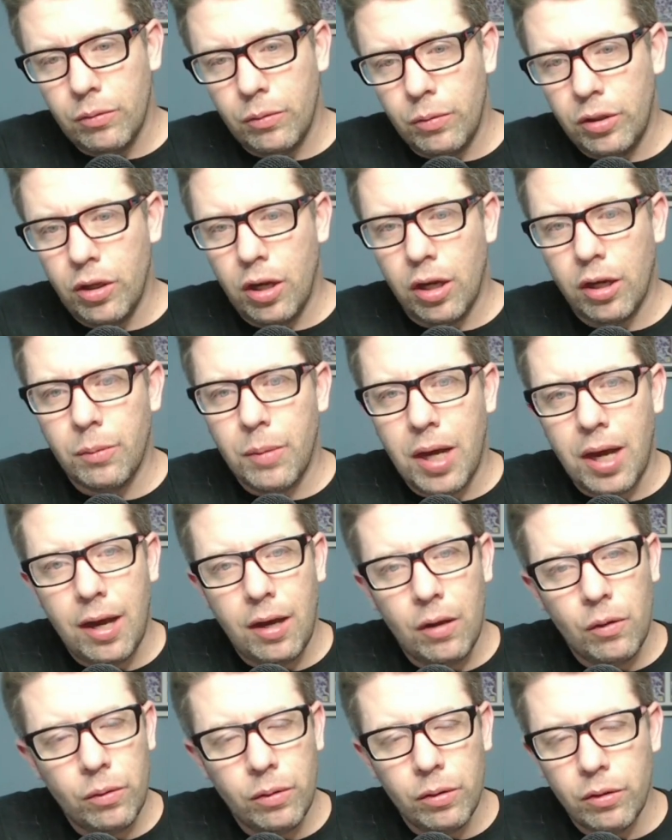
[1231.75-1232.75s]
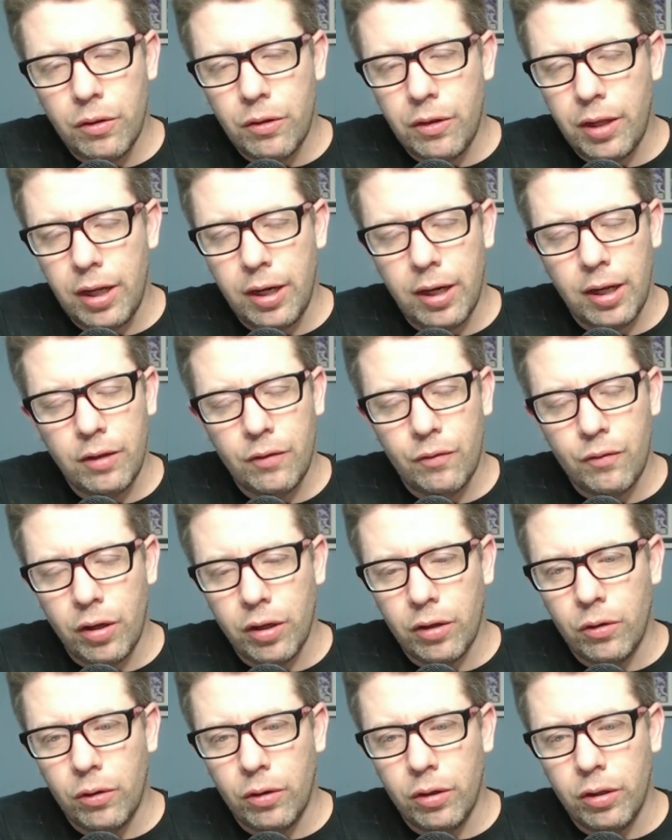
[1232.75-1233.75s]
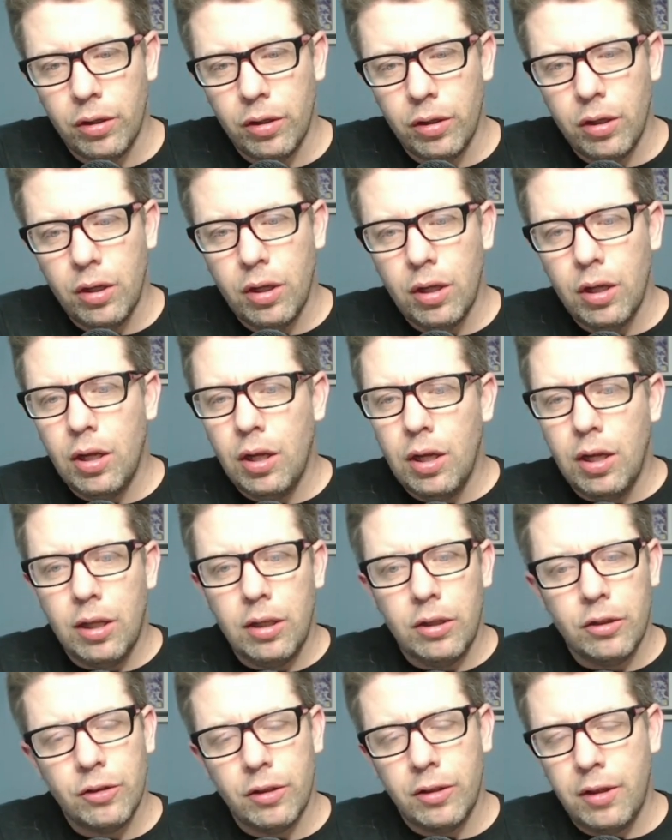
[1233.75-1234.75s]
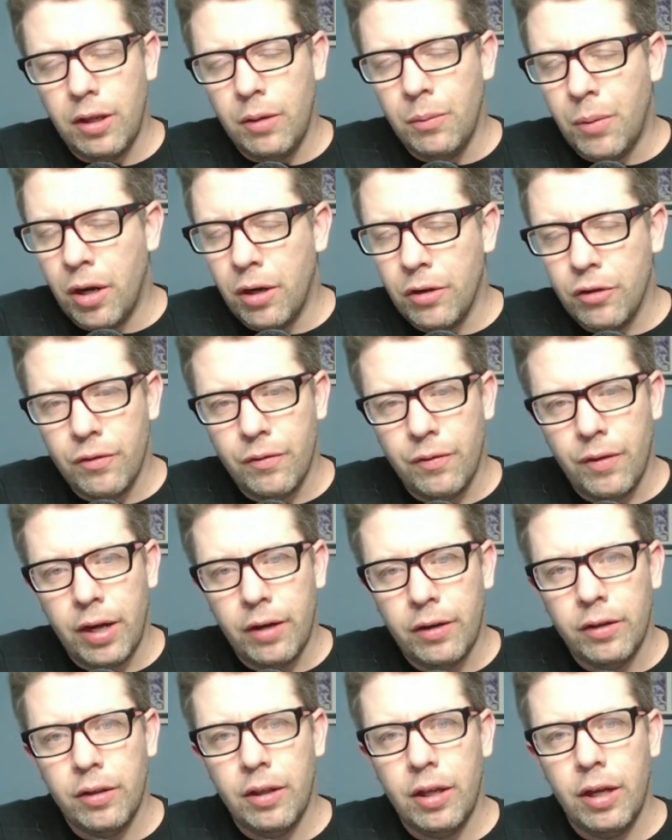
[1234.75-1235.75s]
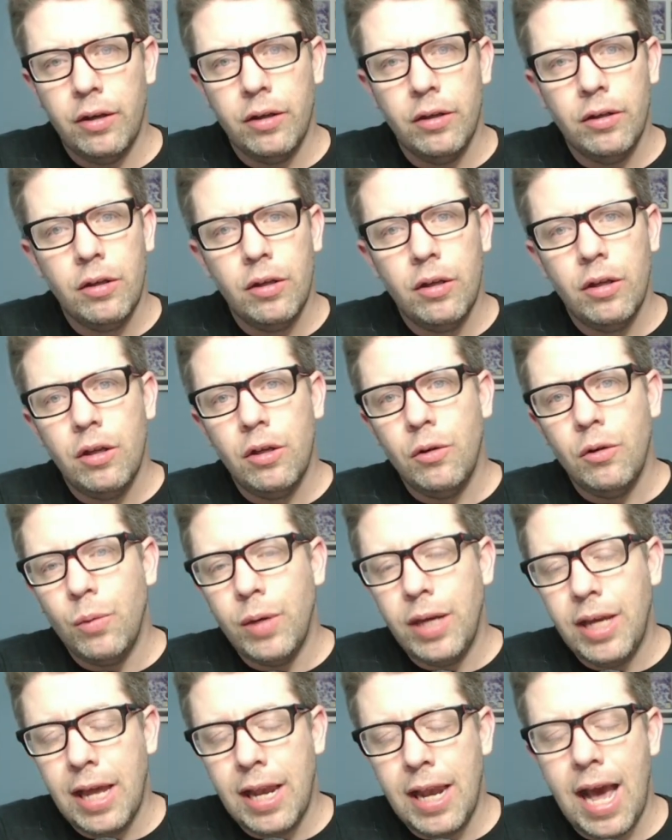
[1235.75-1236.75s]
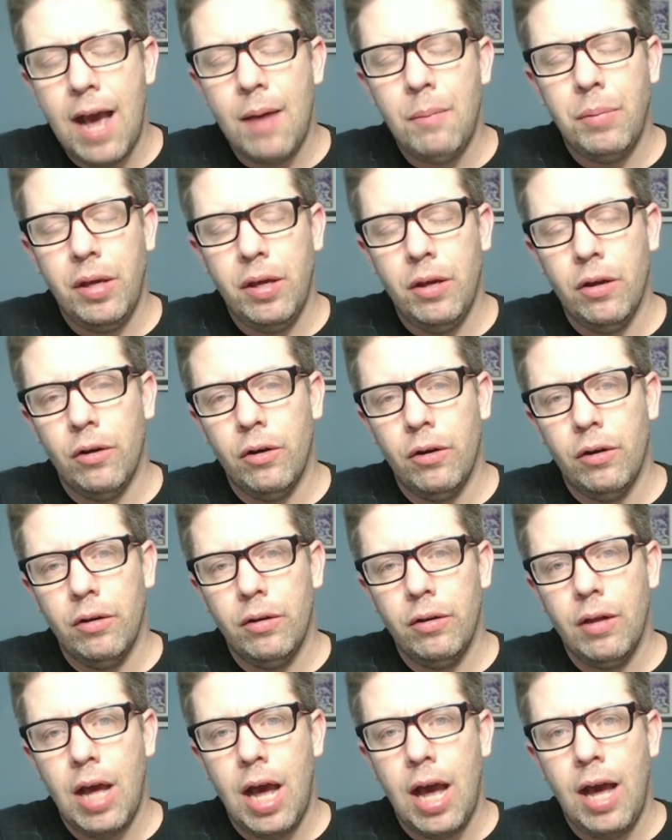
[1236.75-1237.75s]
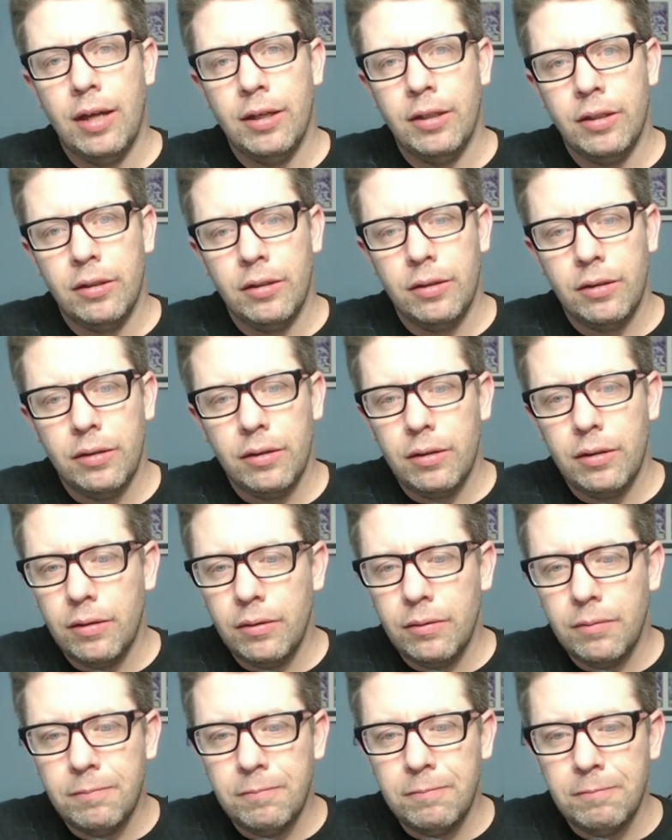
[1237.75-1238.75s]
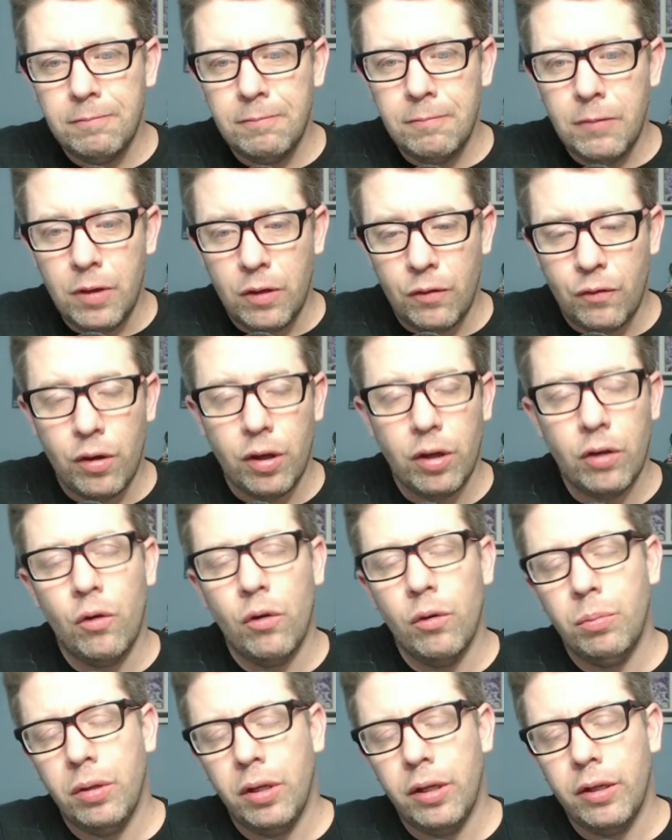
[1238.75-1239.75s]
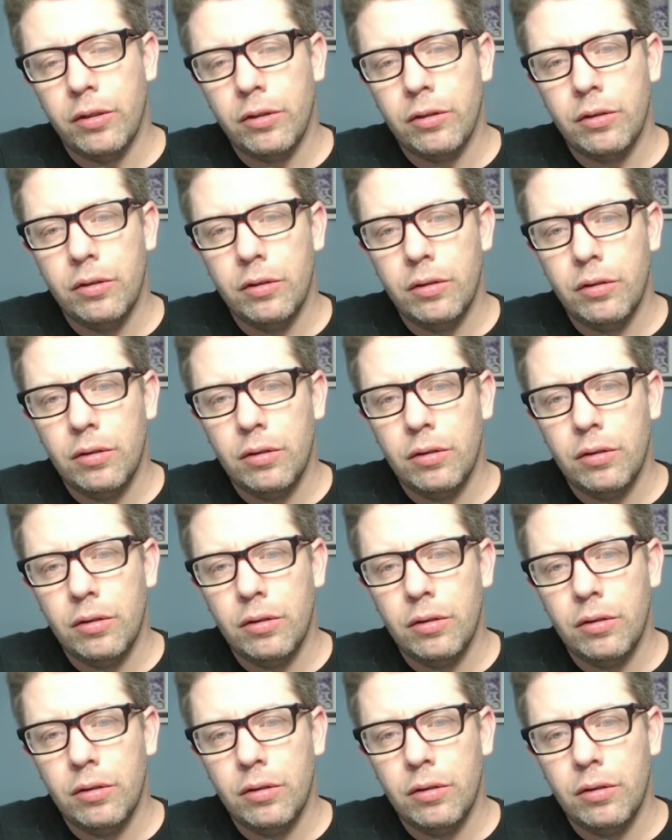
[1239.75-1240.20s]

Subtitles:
We talked about how we're thin on the front court. There's a thin margin of error there. We cannot be hurt on the front court players.